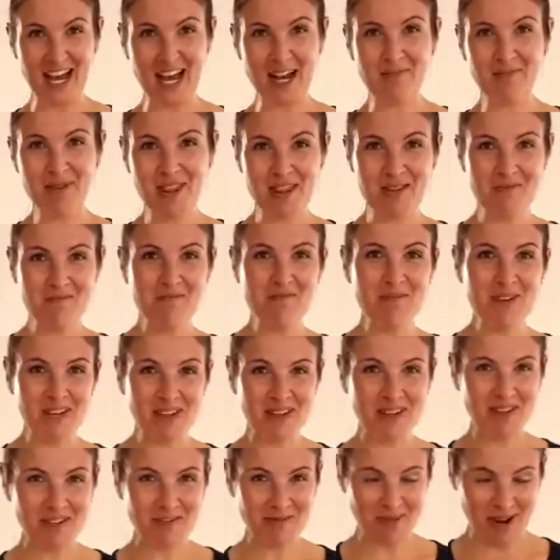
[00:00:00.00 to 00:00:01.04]
I'm in the
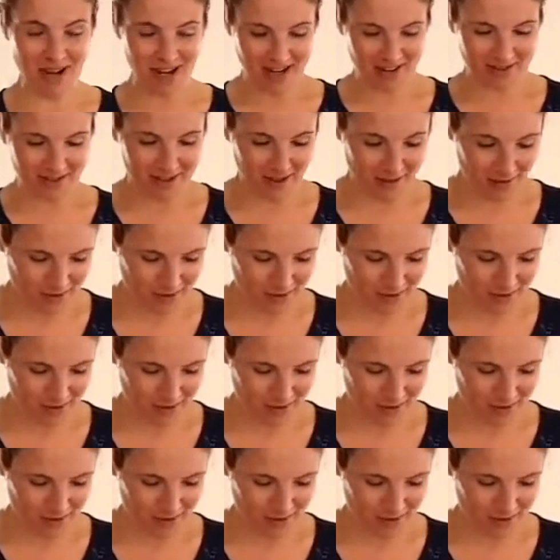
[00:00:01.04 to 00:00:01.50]
middle of my living